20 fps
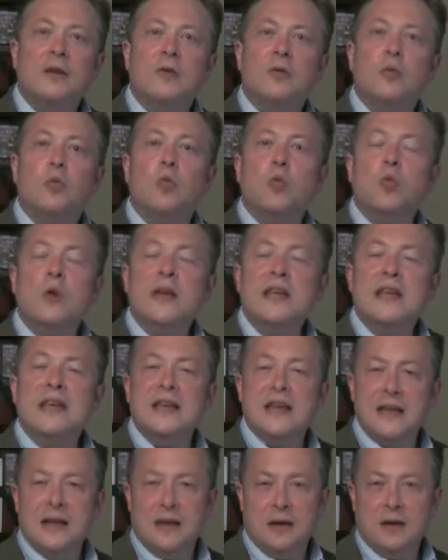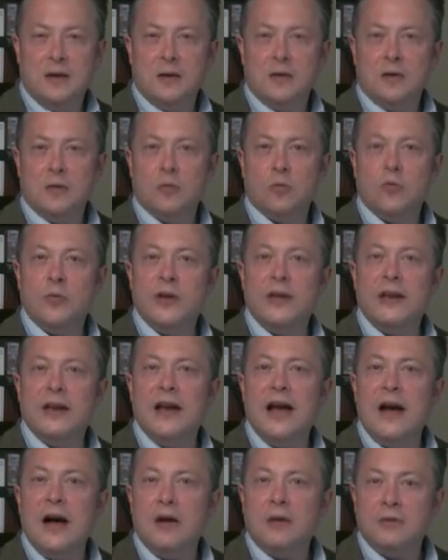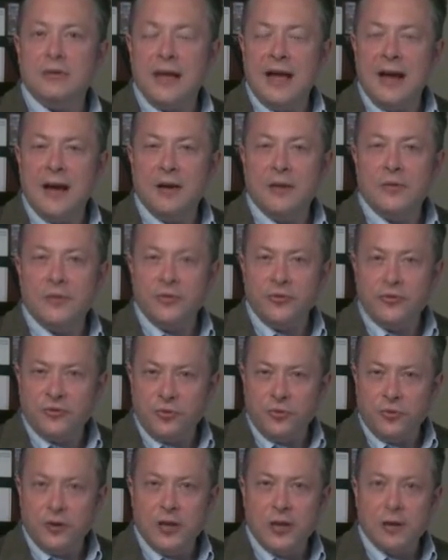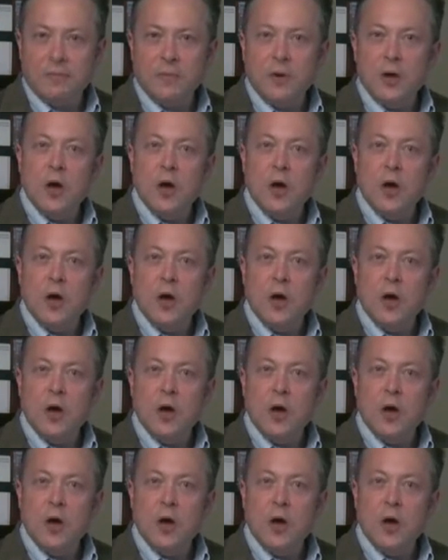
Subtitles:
We read how loud the scream.